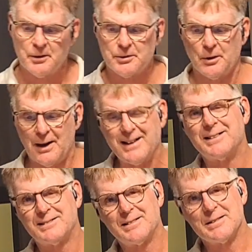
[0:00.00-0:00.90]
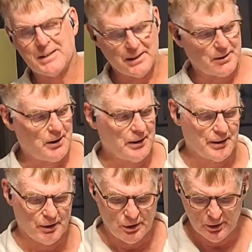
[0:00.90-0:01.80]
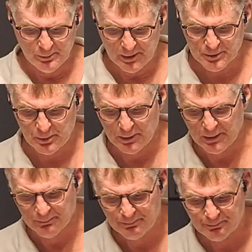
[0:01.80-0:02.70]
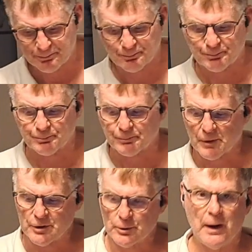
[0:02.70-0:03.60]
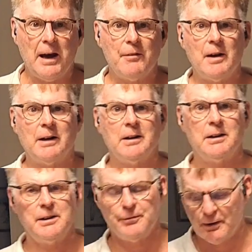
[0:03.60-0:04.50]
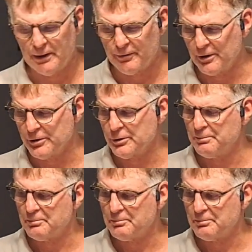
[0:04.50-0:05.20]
So I just kind of call it a UMX plane. So I have that in the E-Flite version,